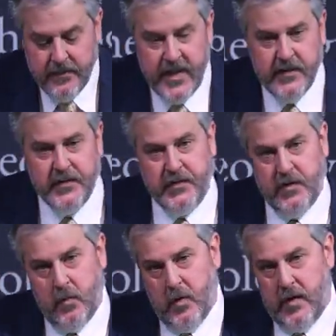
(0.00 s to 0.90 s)

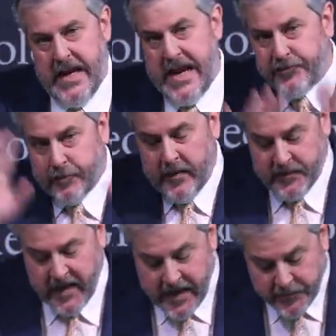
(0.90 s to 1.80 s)
this
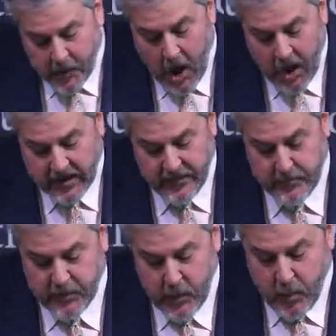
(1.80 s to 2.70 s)
entrance that he's calling
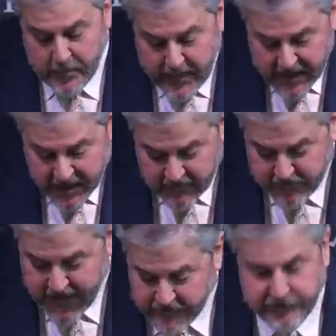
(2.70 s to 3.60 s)
them to would be to
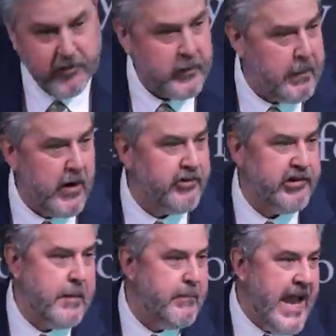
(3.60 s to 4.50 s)
confess your
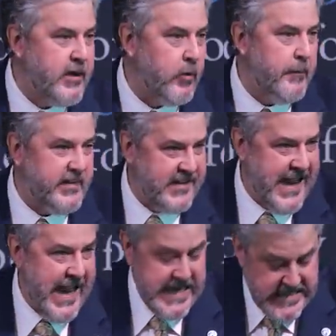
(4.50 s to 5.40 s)
spiritually bankrupt
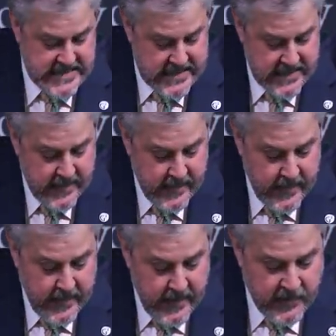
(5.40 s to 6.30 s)
state,
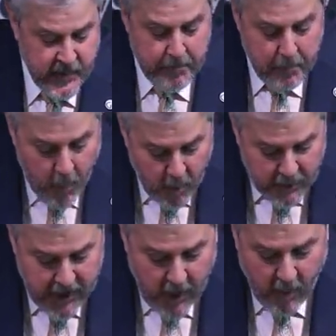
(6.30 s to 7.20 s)
to mourn